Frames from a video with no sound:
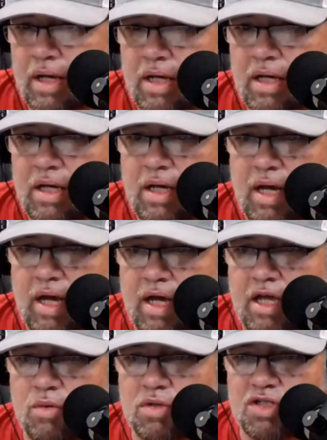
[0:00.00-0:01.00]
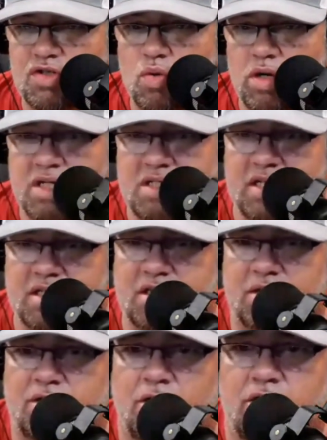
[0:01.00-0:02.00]
he had he was 26
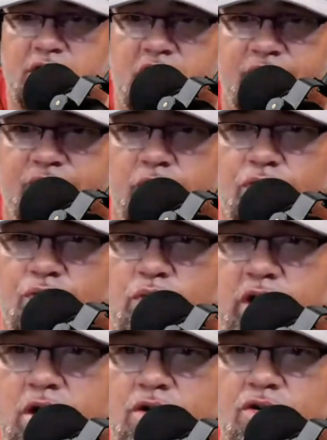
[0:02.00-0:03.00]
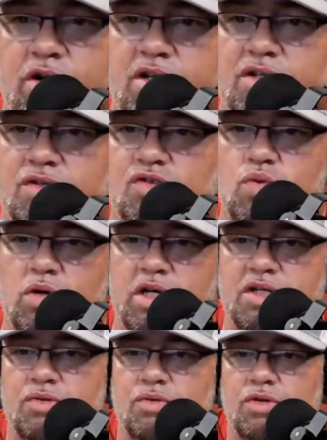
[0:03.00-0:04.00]
of 38 for
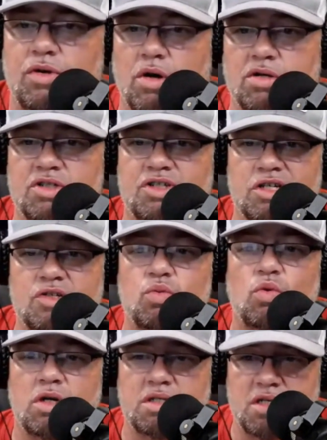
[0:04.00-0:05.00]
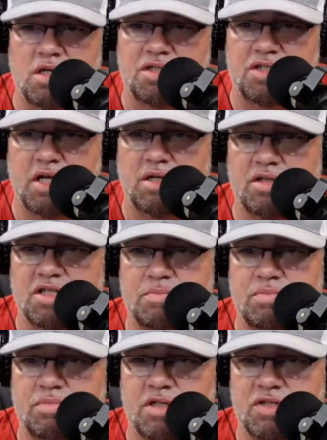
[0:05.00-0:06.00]
322 yards, just one touchdown this
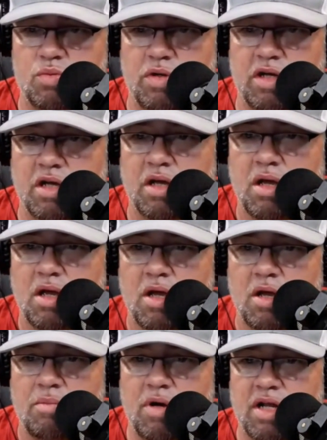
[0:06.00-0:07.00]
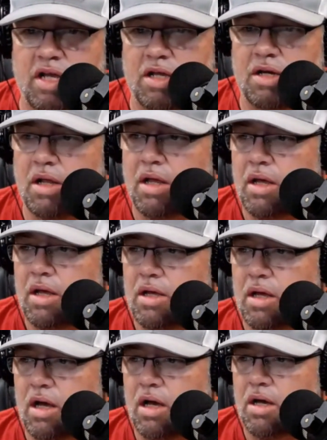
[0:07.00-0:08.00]
this week. But again,
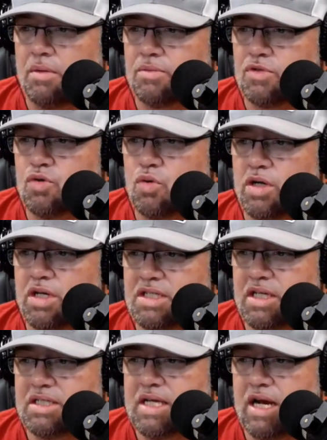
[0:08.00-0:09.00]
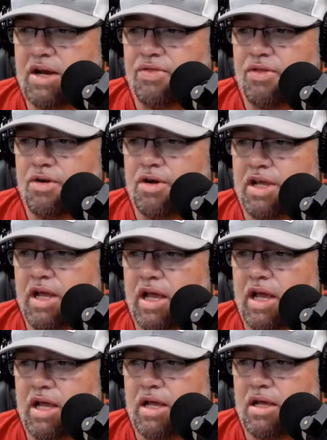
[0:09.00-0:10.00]
uh, 26 out of
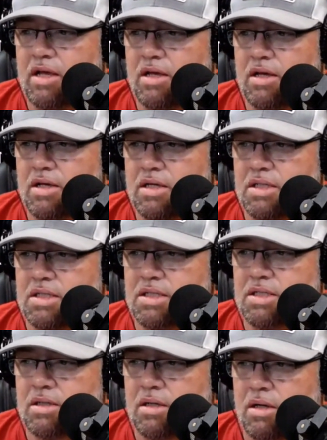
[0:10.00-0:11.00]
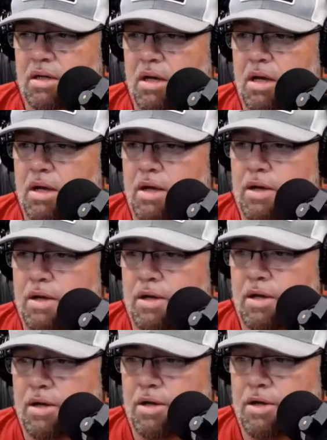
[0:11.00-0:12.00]
38 is,
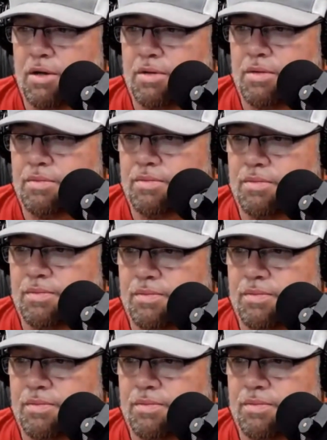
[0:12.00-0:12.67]
um,